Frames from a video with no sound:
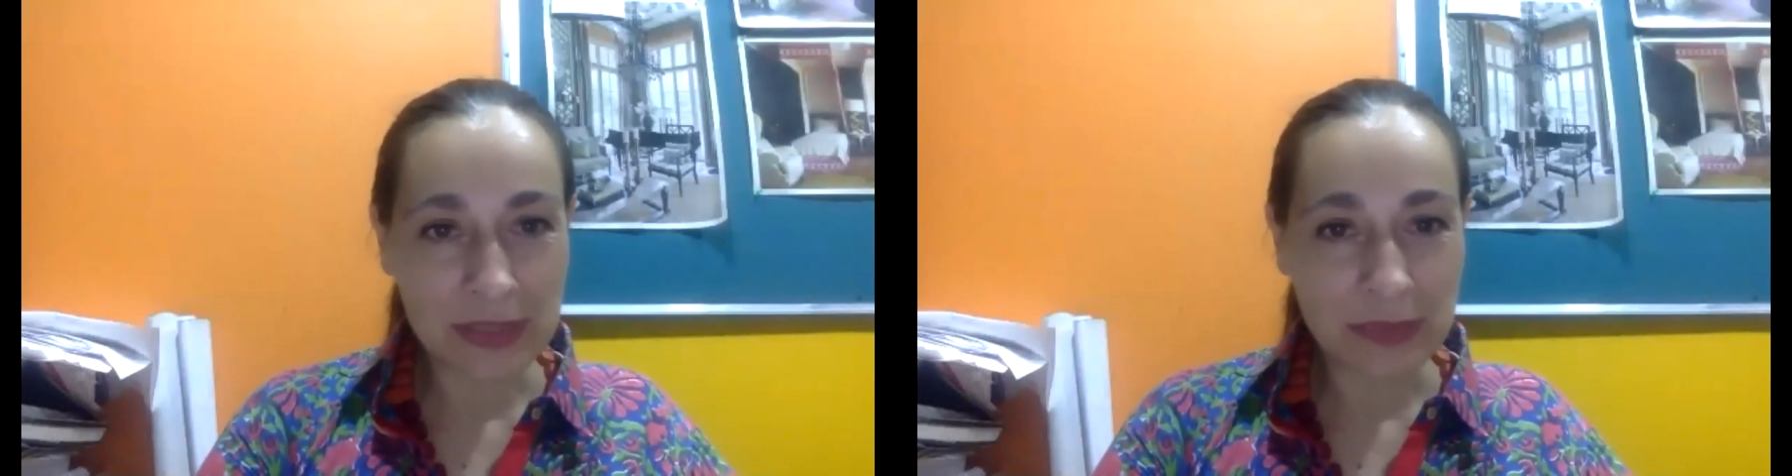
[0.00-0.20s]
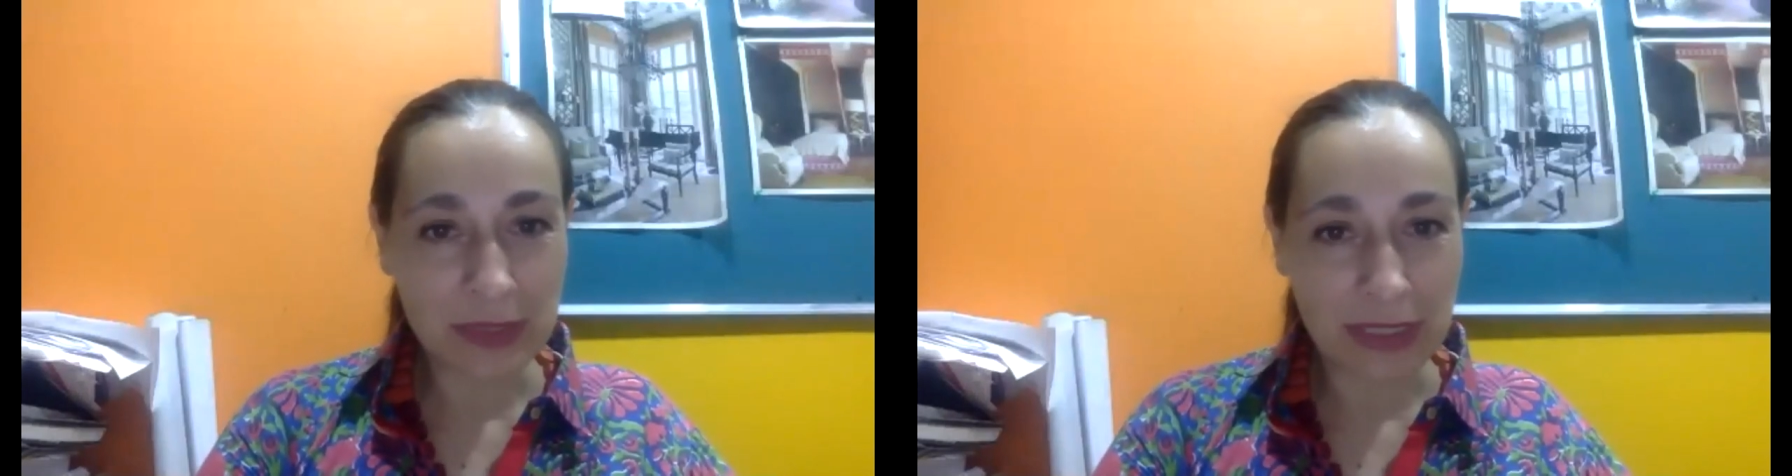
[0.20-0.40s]

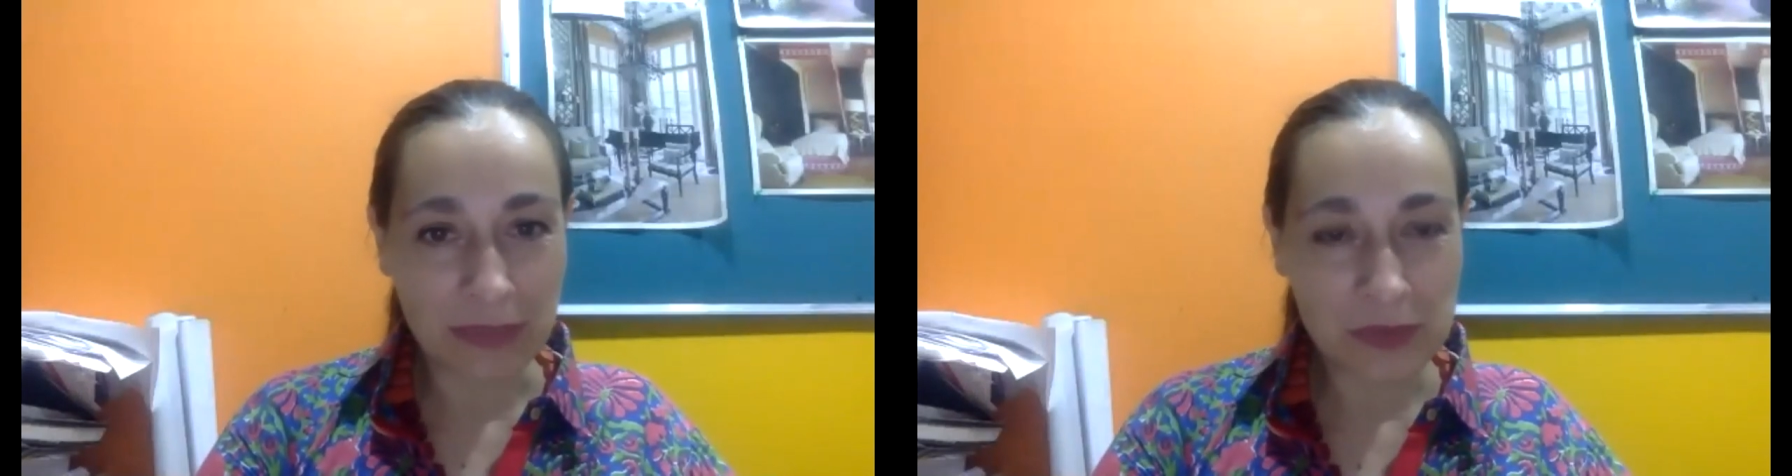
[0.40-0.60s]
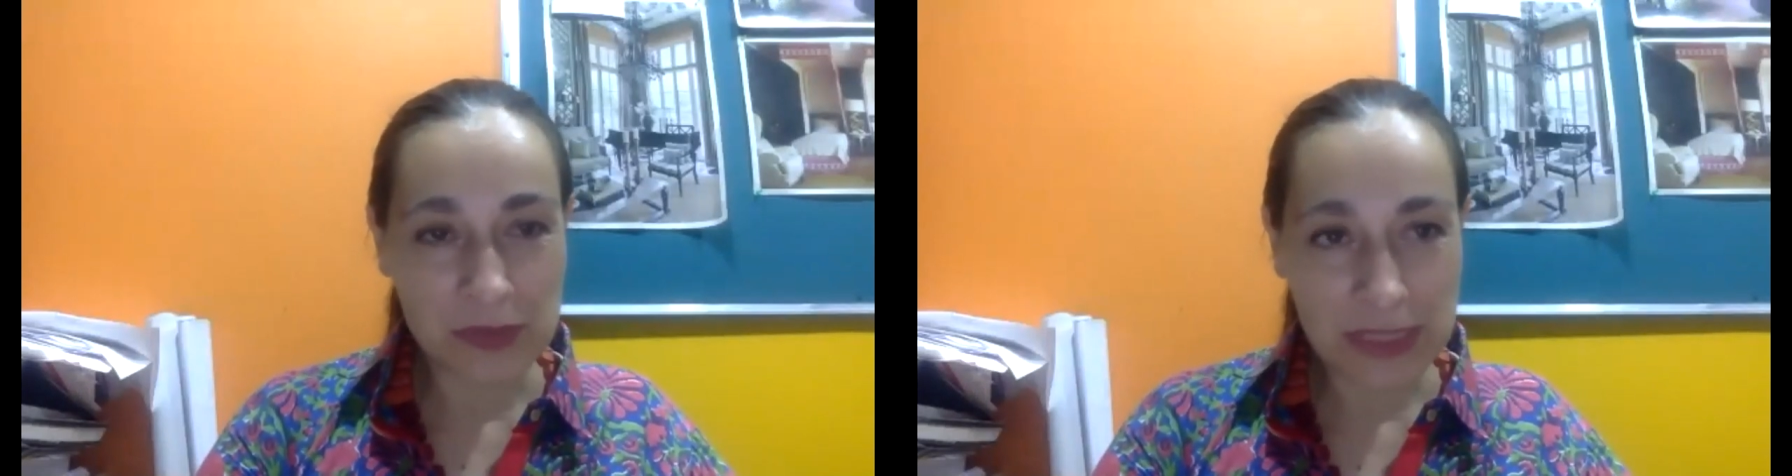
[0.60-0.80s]
would love
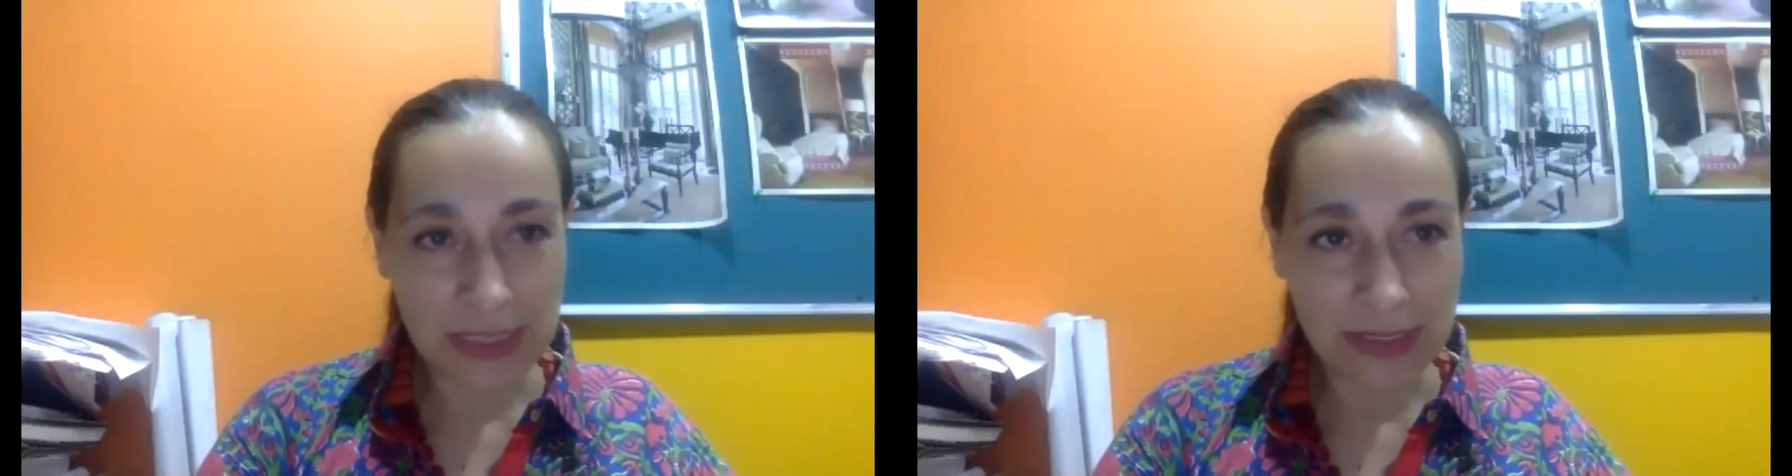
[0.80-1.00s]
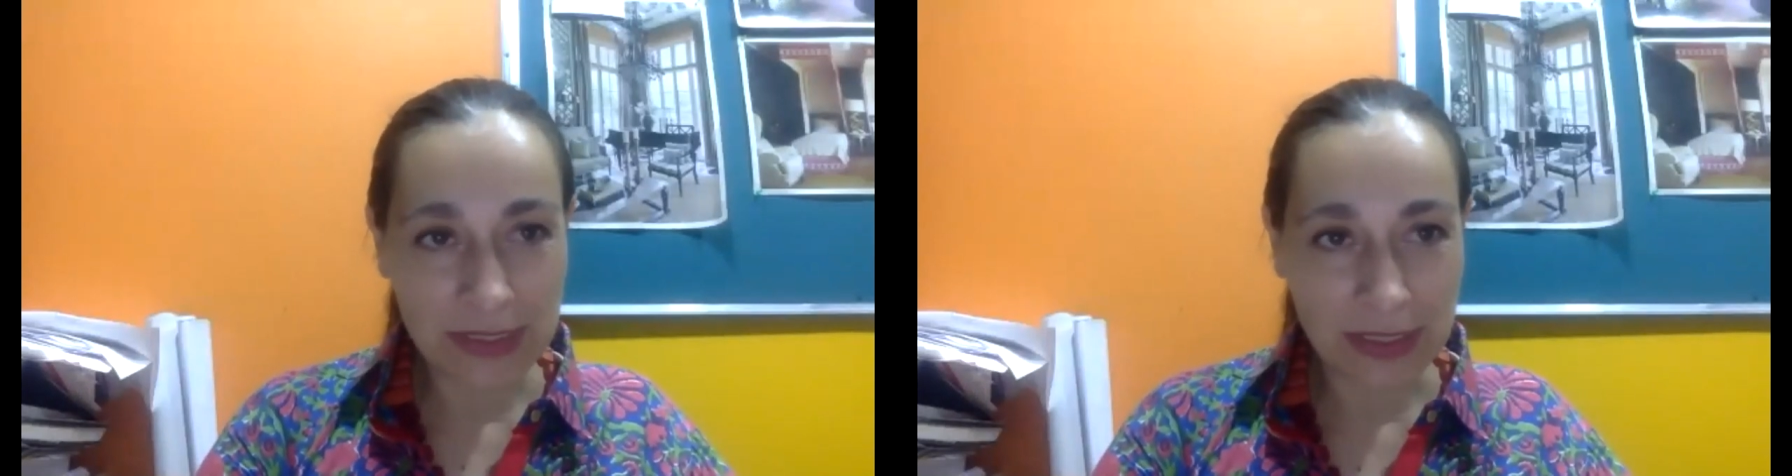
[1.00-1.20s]
to stay
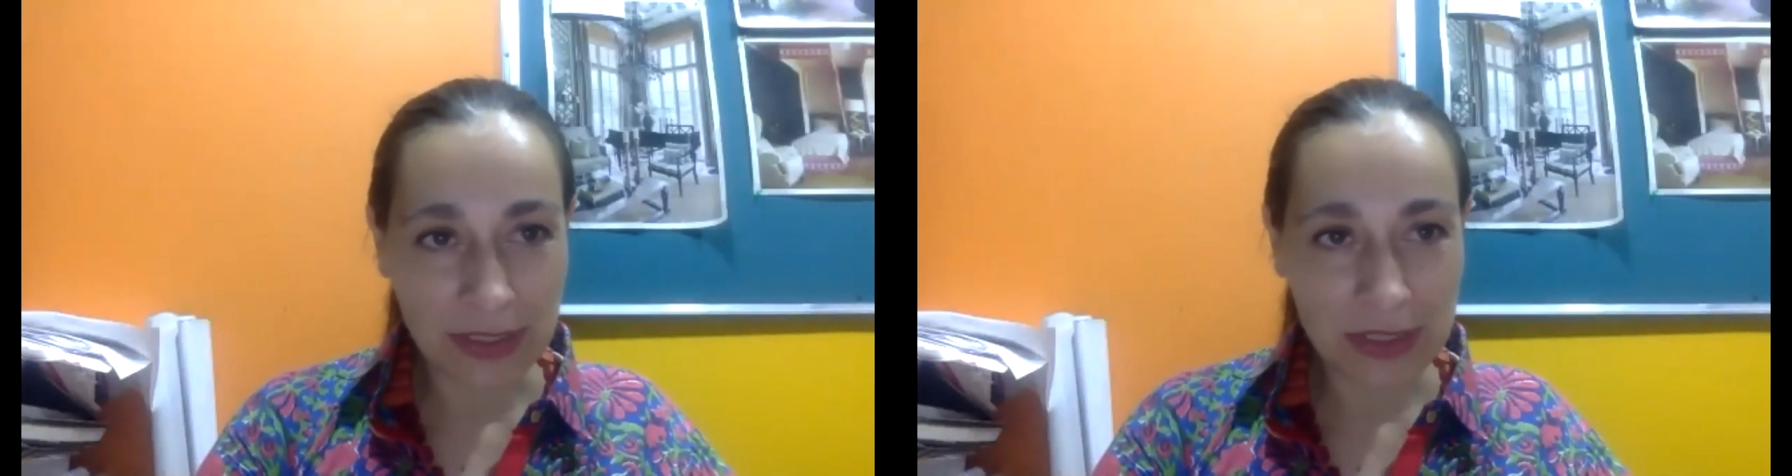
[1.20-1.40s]
in touch.